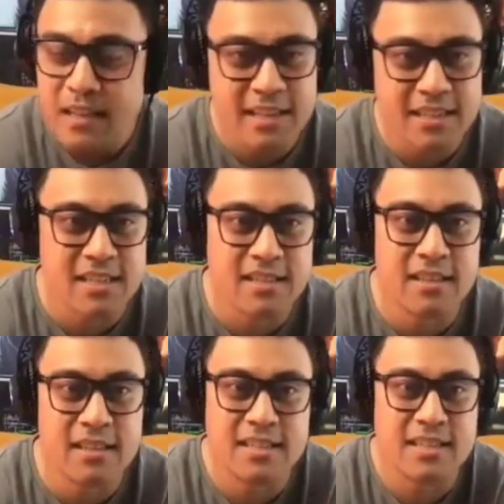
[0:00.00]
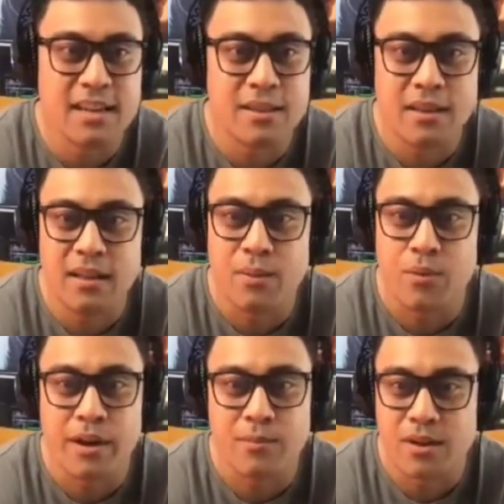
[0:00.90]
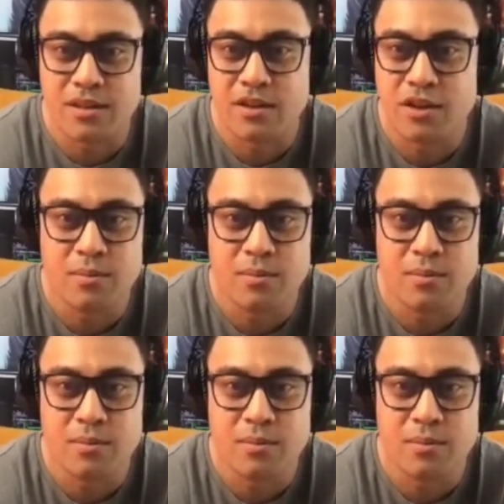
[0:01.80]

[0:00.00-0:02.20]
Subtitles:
that's just how the brain works and the